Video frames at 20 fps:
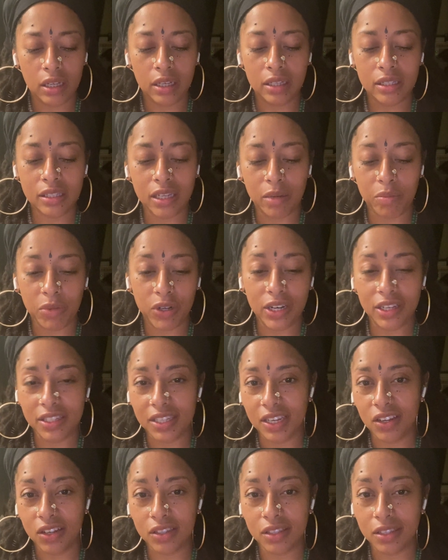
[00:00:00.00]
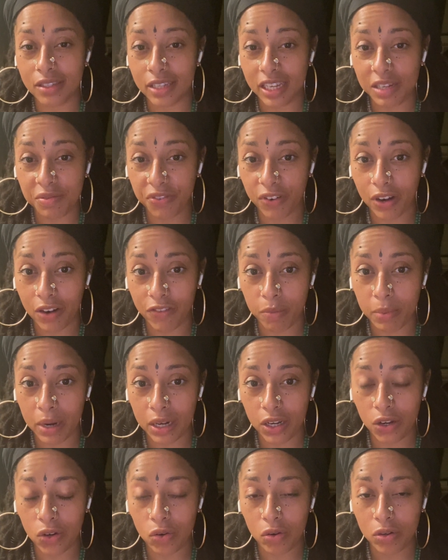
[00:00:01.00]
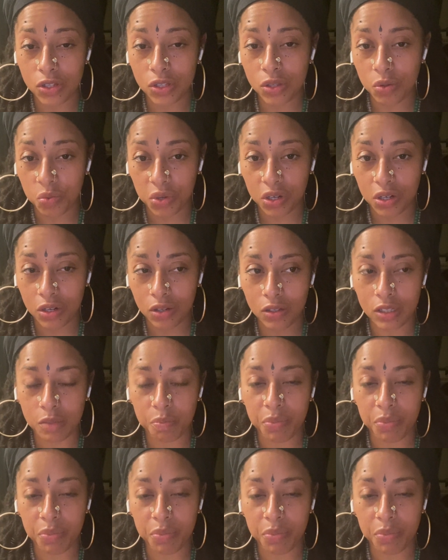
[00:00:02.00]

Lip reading: Summer doesn't look the same for everybody across the world,